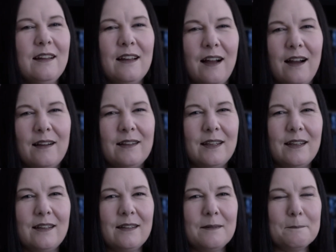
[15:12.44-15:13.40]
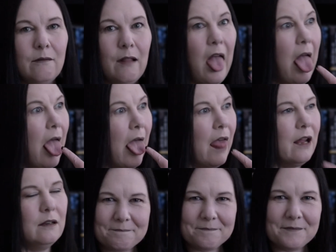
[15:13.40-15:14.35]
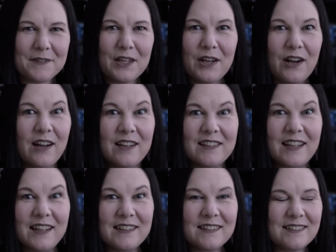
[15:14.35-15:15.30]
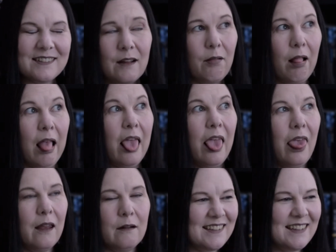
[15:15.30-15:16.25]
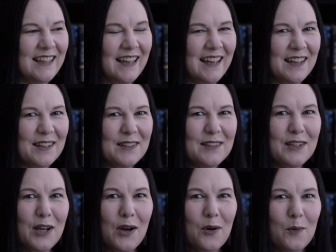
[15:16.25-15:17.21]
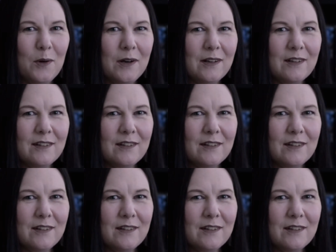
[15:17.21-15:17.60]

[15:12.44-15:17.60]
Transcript: Content content. What? Yeah. No.